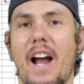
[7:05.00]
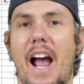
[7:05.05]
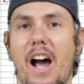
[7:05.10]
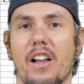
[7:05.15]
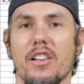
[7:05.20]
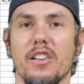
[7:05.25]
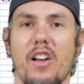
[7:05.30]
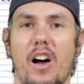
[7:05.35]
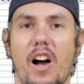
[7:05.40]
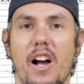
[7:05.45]

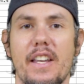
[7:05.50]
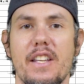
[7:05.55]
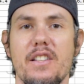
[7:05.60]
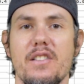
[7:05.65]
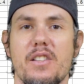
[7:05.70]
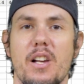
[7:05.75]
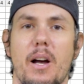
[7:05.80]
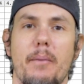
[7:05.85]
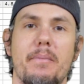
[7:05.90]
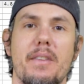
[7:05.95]
out logging
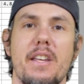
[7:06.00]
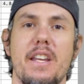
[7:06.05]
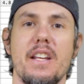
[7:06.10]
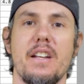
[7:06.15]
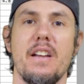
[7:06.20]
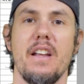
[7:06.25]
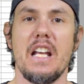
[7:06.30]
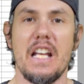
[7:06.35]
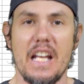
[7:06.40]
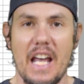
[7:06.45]

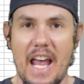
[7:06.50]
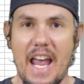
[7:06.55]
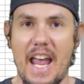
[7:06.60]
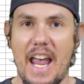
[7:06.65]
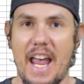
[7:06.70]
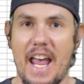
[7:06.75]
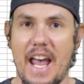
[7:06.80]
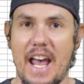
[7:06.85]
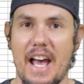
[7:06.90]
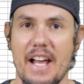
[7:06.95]
something
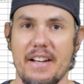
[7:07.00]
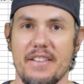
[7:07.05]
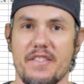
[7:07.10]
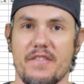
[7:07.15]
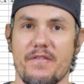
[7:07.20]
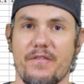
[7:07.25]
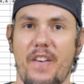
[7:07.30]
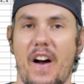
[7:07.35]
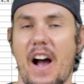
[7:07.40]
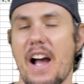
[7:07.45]
and
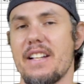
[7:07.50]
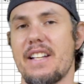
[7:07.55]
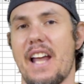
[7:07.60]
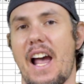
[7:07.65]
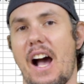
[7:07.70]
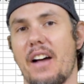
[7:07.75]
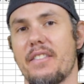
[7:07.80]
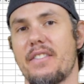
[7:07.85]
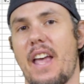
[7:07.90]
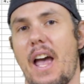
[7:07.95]
find
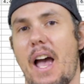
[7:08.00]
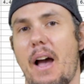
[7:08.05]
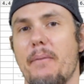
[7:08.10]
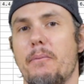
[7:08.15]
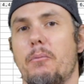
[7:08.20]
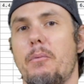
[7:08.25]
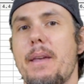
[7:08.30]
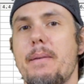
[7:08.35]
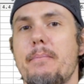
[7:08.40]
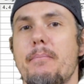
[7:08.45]
out
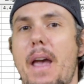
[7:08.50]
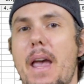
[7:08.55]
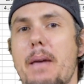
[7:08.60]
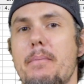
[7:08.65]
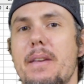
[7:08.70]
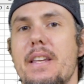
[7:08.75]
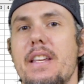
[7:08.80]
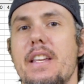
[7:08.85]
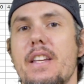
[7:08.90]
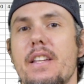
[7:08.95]
that we
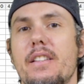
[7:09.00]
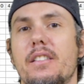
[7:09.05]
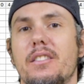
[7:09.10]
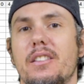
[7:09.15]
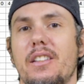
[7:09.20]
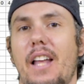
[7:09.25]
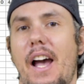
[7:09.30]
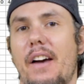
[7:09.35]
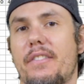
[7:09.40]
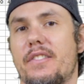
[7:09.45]
maybe
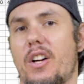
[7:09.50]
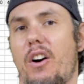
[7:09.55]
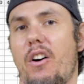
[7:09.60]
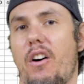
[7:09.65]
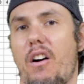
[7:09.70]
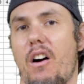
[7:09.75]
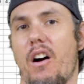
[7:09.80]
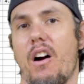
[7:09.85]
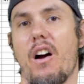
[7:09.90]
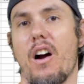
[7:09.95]
left
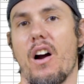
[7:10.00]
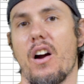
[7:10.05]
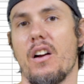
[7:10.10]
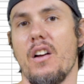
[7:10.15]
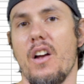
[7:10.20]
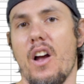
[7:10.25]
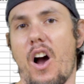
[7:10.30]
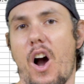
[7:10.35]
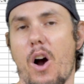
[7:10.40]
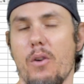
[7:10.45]
our
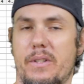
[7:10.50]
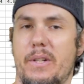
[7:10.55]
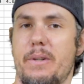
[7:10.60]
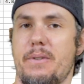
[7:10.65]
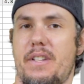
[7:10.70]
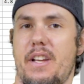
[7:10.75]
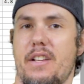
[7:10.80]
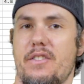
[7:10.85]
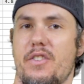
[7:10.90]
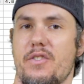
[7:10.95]
O2
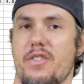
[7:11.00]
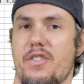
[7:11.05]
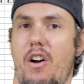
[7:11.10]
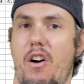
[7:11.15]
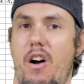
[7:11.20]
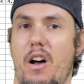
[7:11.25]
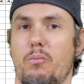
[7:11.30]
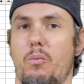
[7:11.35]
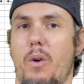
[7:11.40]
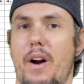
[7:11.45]
sensors
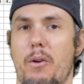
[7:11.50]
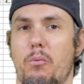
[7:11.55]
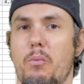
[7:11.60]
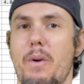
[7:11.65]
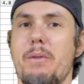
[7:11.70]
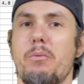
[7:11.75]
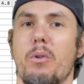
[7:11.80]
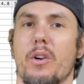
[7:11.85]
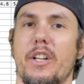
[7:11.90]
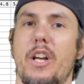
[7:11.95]
on where
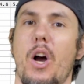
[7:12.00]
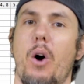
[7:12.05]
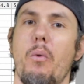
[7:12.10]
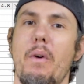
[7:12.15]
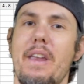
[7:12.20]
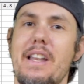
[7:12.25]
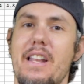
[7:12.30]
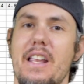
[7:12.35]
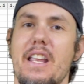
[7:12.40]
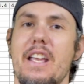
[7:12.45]
we were
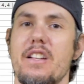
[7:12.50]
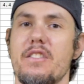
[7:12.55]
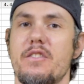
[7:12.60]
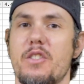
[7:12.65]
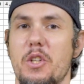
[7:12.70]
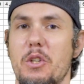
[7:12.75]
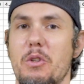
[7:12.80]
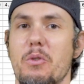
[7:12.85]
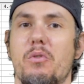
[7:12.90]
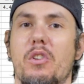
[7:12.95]
going
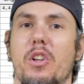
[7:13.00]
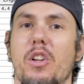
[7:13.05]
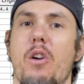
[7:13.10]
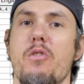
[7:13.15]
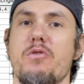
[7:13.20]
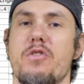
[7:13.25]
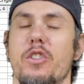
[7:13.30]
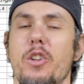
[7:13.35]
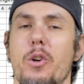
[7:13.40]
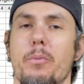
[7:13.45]
into
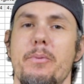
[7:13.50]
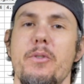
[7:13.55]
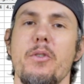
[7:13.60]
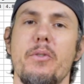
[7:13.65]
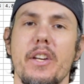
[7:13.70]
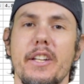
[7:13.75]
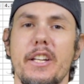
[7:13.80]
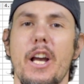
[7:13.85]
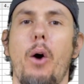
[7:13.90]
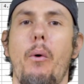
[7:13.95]
closed loop. You
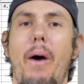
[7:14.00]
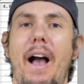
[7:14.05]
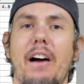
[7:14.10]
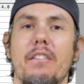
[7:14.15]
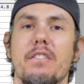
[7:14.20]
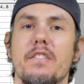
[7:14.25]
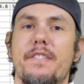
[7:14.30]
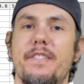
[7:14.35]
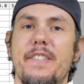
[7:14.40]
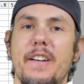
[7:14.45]
could go
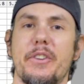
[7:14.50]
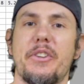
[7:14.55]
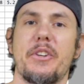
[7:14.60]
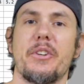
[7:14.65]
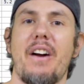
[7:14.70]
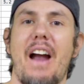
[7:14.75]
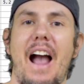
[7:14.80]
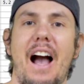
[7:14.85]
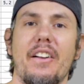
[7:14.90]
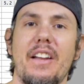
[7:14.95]
out and
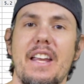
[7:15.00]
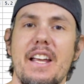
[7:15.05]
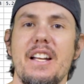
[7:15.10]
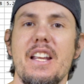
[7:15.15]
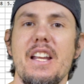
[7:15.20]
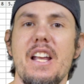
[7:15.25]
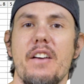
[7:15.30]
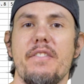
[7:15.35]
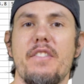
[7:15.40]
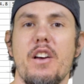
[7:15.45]
filter out
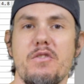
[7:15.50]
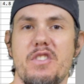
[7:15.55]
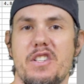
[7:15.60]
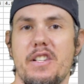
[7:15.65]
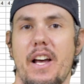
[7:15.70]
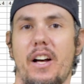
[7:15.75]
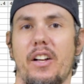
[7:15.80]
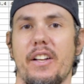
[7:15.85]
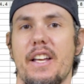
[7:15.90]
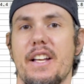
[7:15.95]
any of those
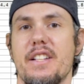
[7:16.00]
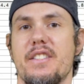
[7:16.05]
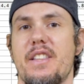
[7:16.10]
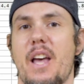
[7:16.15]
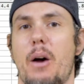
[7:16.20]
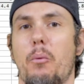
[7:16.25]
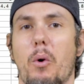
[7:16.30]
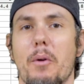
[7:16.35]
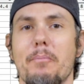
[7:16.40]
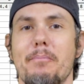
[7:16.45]
cell hits
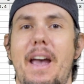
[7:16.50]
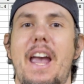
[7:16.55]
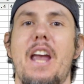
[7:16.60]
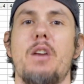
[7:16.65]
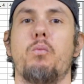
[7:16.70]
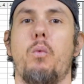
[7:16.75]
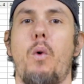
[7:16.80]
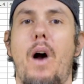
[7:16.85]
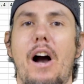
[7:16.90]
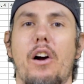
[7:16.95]
that were
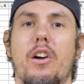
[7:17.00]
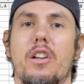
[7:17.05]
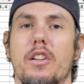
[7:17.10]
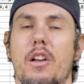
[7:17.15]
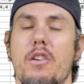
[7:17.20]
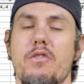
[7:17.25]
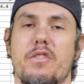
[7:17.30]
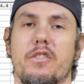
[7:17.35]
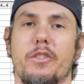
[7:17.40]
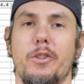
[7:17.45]
made while
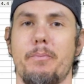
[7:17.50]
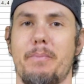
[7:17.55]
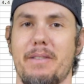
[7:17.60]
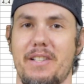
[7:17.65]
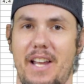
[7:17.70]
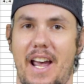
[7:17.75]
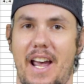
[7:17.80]
closed loop is